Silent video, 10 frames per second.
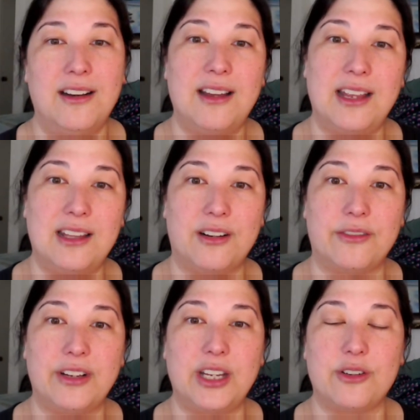in their
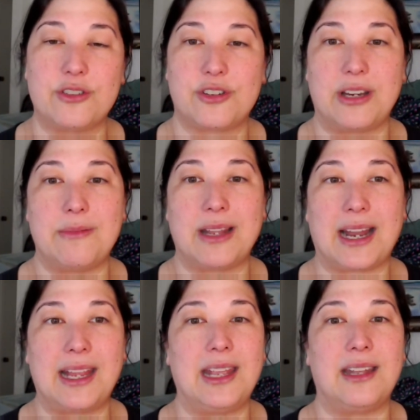video stream that I
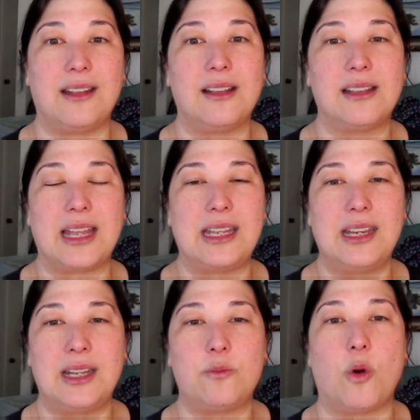can that
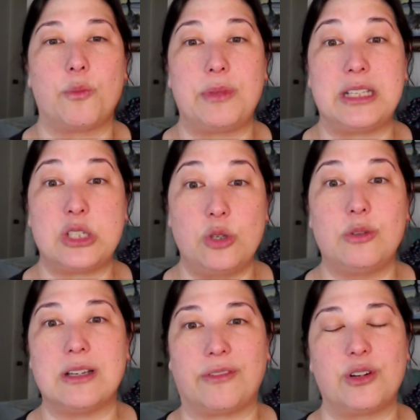it won't be too
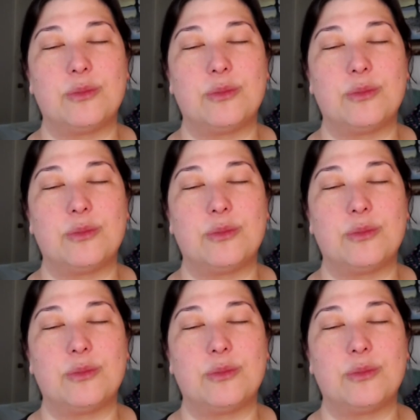difficult.